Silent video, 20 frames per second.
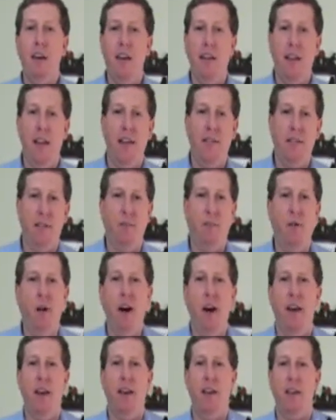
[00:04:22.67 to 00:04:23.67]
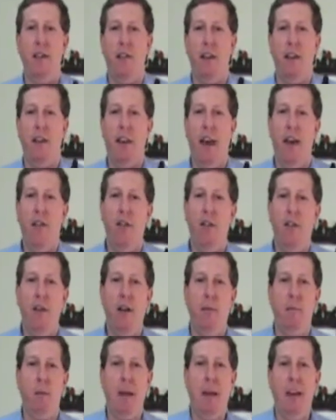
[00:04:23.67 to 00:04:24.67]
Lesson 1, and you can download
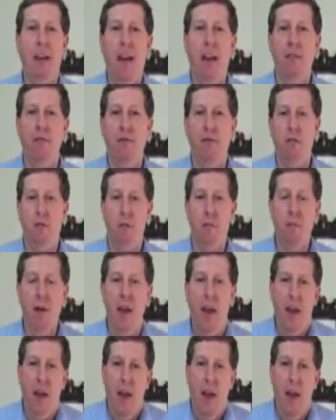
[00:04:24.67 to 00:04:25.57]
it, PDF form.